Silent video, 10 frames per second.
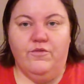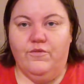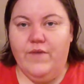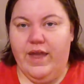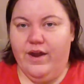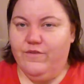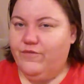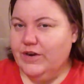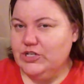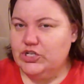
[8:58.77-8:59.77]
air
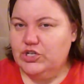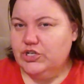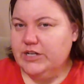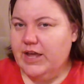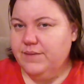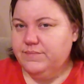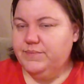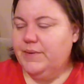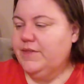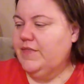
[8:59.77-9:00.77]
freshener type
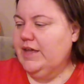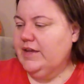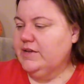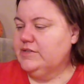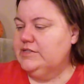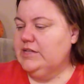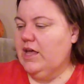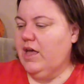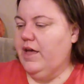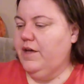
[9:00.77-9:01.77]
things.
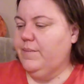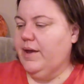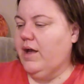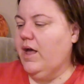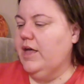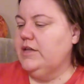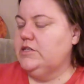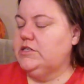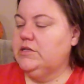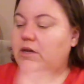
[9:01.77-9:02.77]
I got
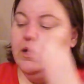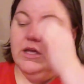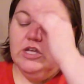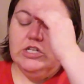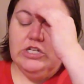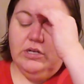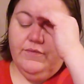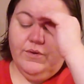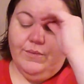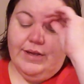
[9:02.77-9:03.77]
2
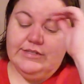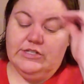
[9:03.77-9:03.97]
different ones to